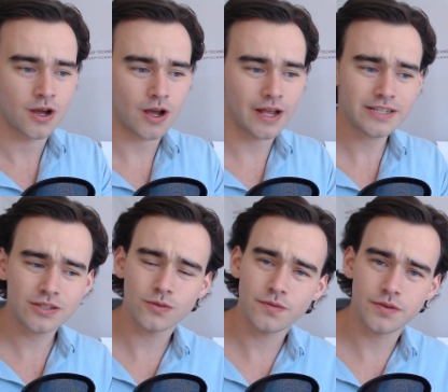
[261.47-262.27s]
I
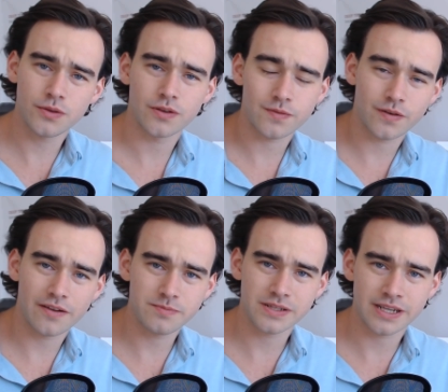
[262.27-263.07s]
still feel that
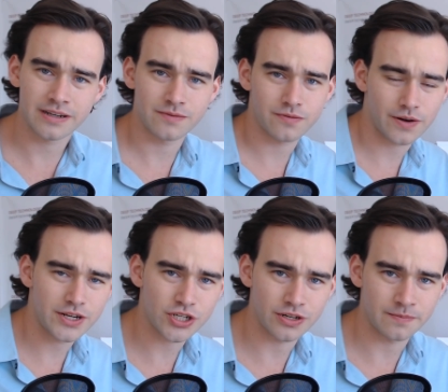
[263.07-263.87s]
5%
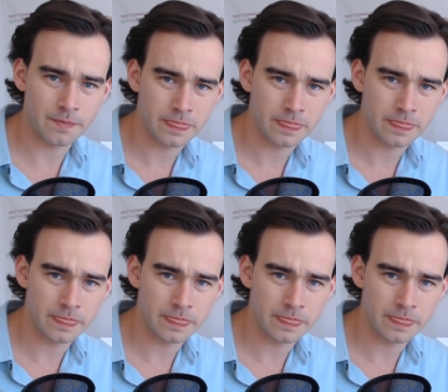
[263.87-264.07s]
inflation,